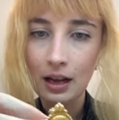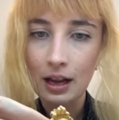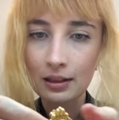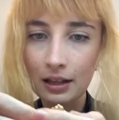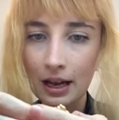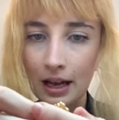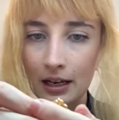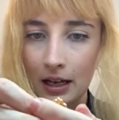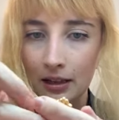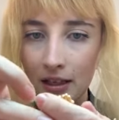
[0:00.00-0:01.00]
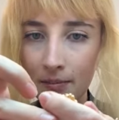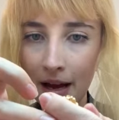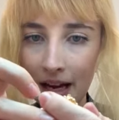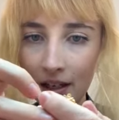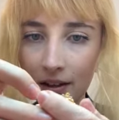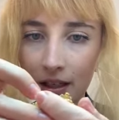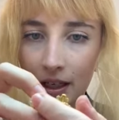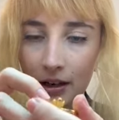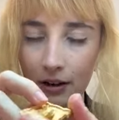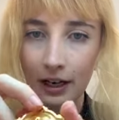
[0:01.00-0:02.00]
And then the back of the
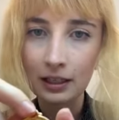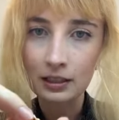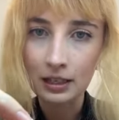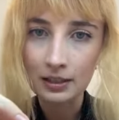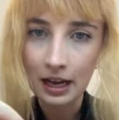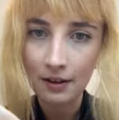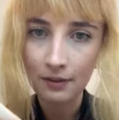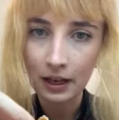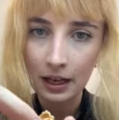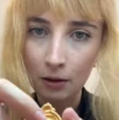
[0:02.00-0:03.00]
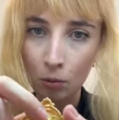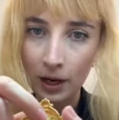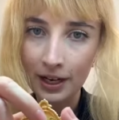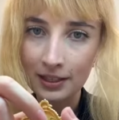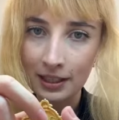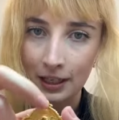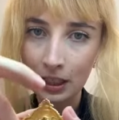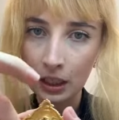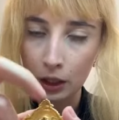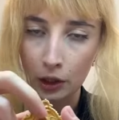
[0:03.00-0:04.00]
earring does have a
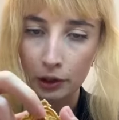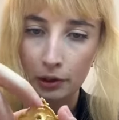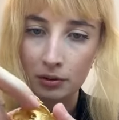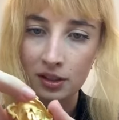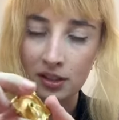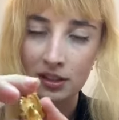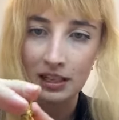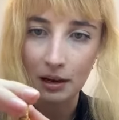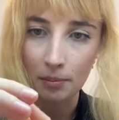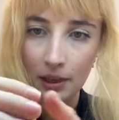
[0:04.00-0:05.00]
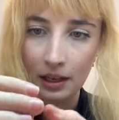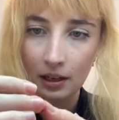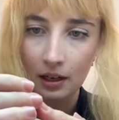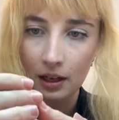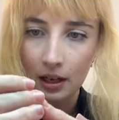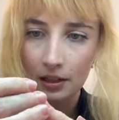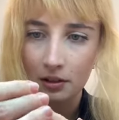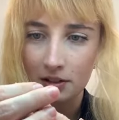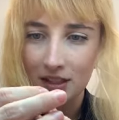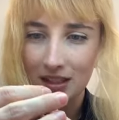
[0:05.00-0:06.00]
YSL logo stamping.
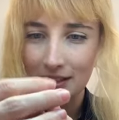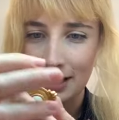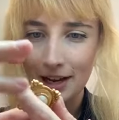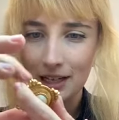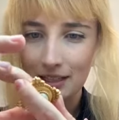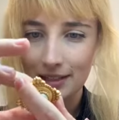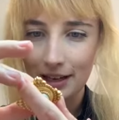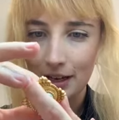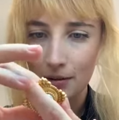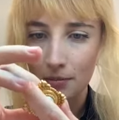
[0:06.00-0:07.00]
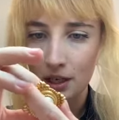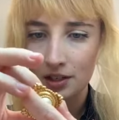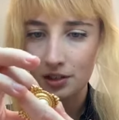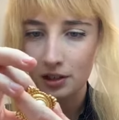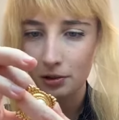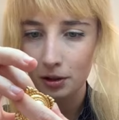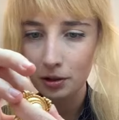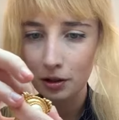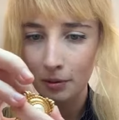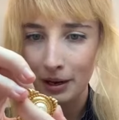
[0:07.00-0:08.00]
There's slight, slight,
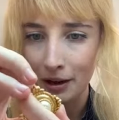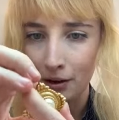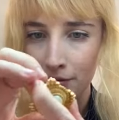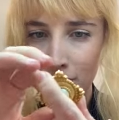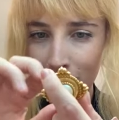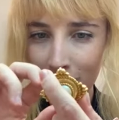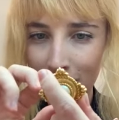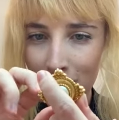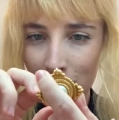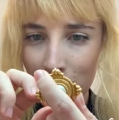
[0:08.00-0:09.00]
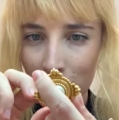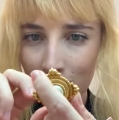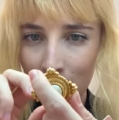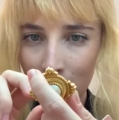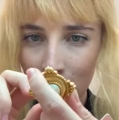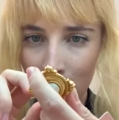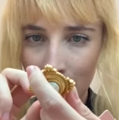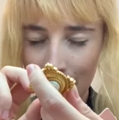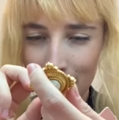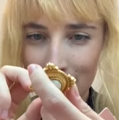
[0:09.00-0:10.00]
minuscule amount of tarnish.
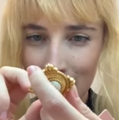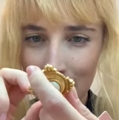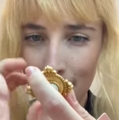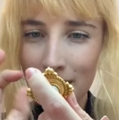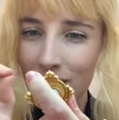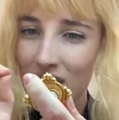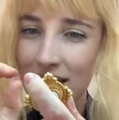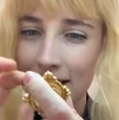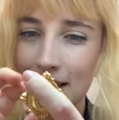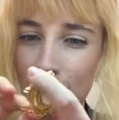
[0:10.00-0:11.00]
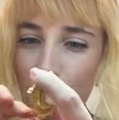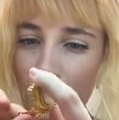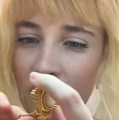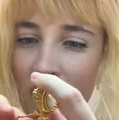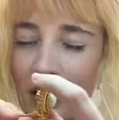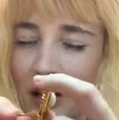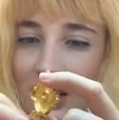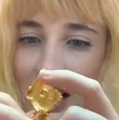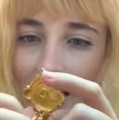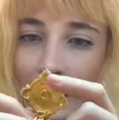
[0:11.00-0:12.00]
I would say, I would give this like a 7.5 out of
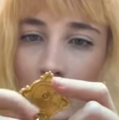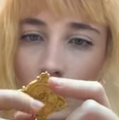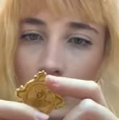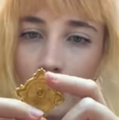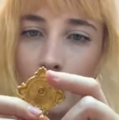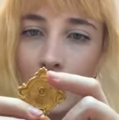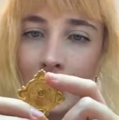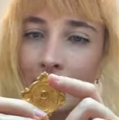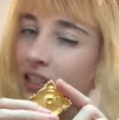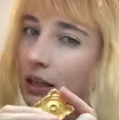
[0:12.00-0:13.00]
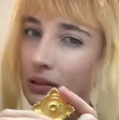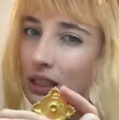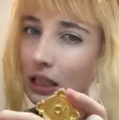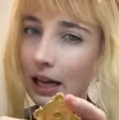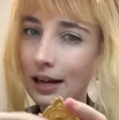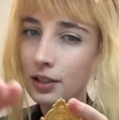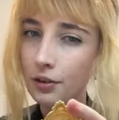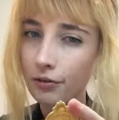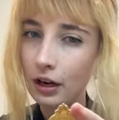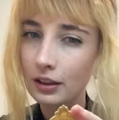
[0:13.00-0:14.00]
10 condition level. Again, same as the last, the
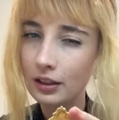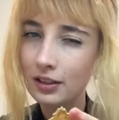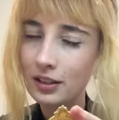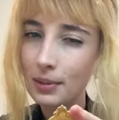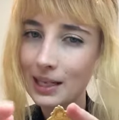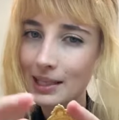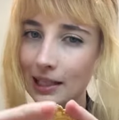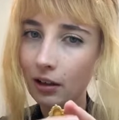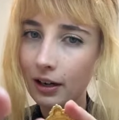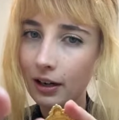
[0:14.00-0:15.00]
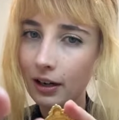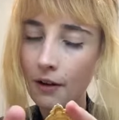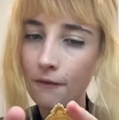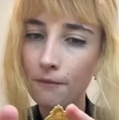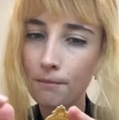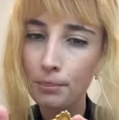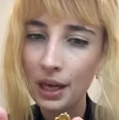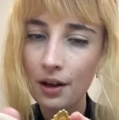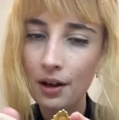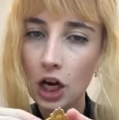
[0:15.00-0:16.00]
front looks amazing. There is a
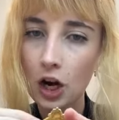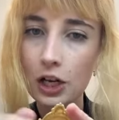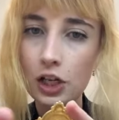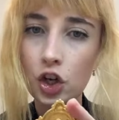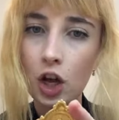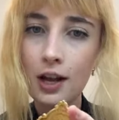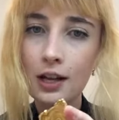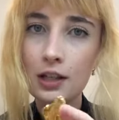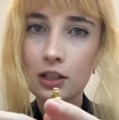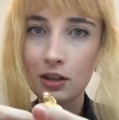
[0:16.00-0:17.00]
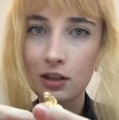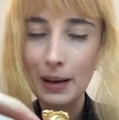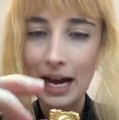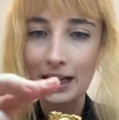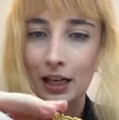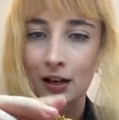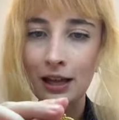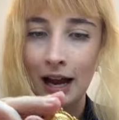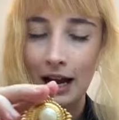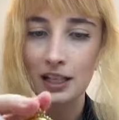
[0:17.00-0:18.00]
bit of tarnish to the back here
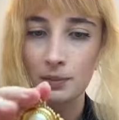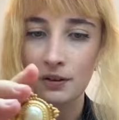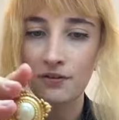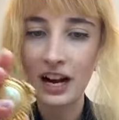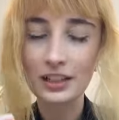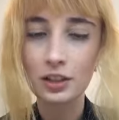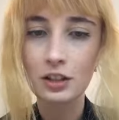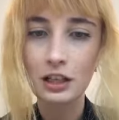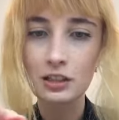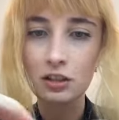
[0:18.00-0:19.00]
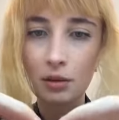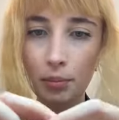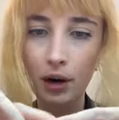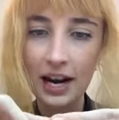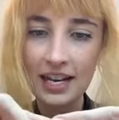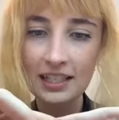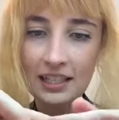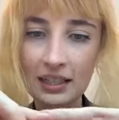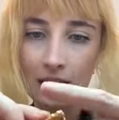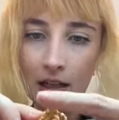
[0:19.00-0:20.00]
that has been factored into the price.